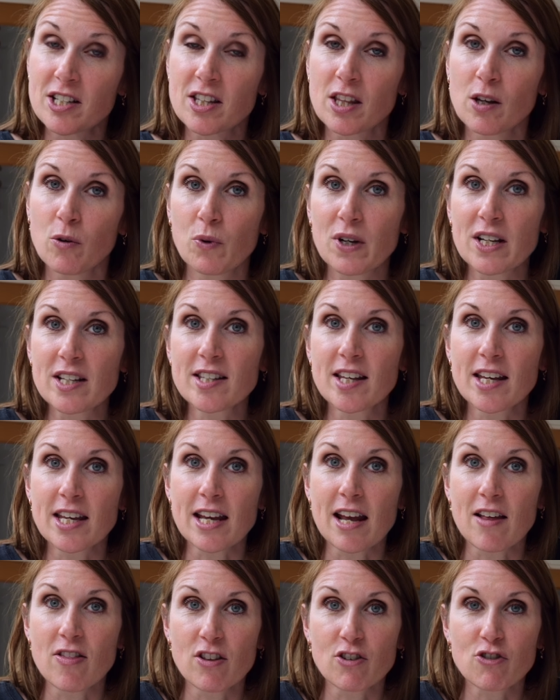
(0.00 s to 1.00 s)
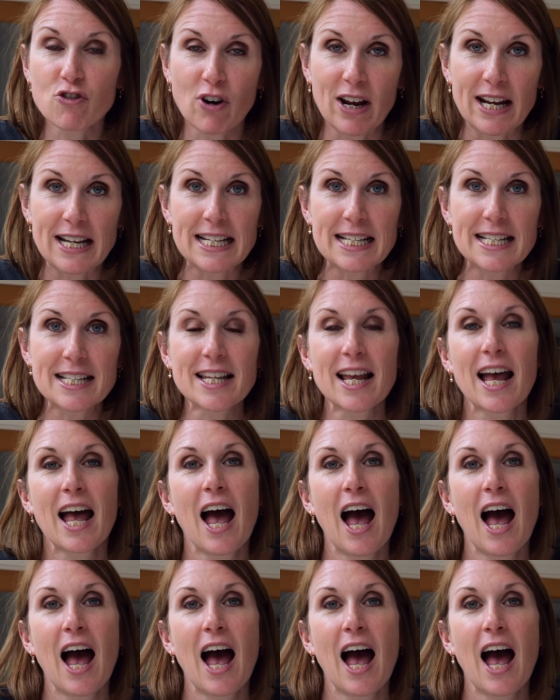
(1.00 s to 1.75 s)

that we see in the trend,